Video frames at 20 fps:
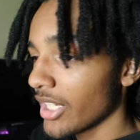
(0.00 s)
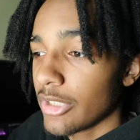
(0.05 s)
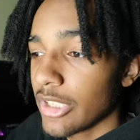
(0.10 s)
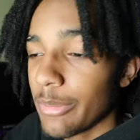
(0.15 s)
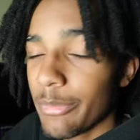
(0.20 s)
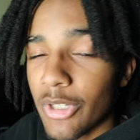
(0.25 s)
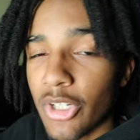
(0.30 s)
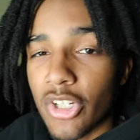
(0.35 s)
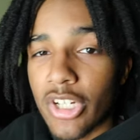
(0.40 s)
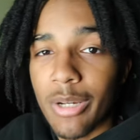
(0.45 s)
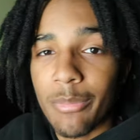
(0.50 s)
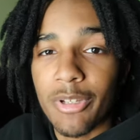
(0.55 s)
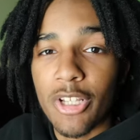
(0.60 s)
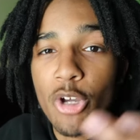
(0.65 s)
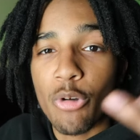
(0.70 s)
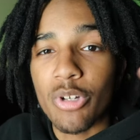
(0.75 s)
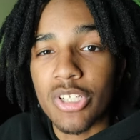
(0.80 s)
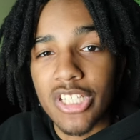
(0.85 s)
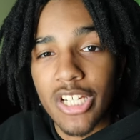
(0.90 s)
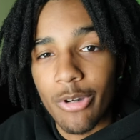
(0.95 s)
Let me know down below
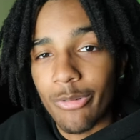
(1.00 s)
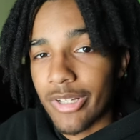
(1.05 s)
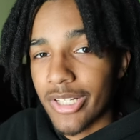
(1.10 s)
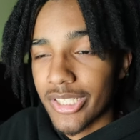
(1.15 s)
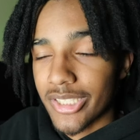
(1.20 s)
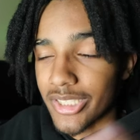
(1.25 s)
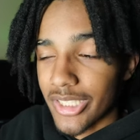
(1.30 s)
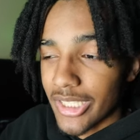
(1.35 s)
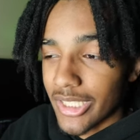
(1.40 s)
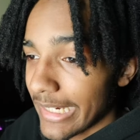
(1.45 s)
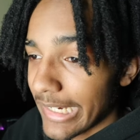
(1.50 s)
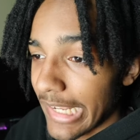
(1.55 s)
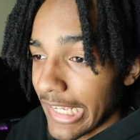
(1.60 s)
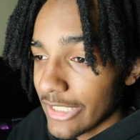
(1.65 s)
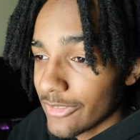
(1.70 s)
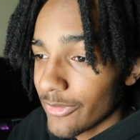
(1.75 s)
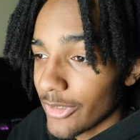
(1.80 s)
what y'all want to see in the next